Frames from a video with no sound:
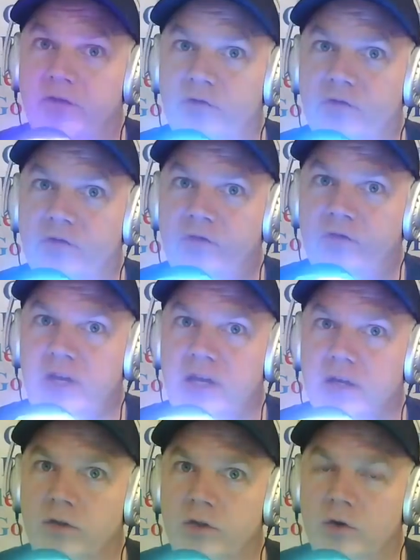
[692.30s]

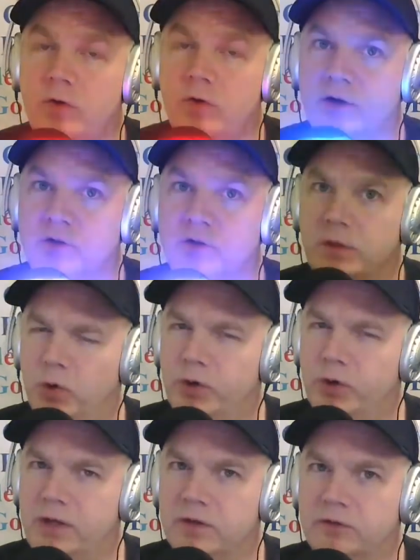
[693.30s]
feed. They're actually
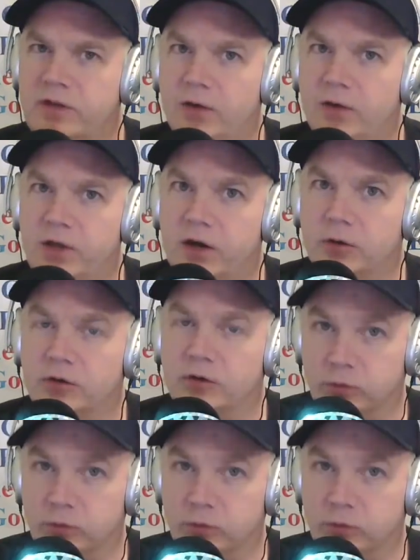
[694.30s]
putting this out there as real.